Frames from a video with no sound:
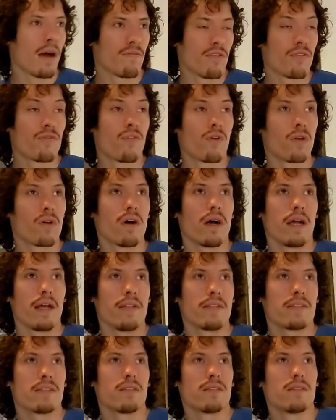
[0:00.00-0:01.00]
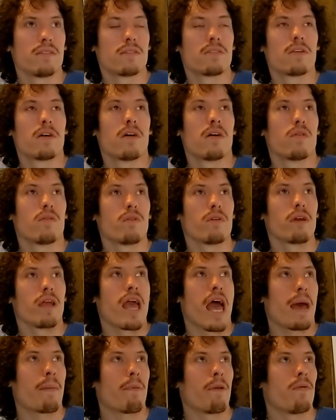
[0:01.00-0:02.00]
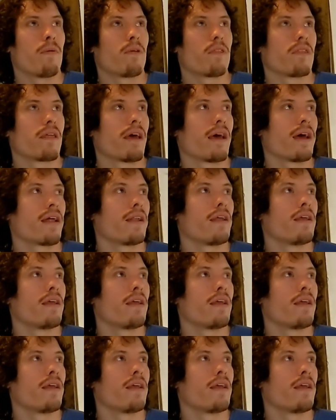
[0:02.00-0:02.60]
For 4 lights, so really happy with that.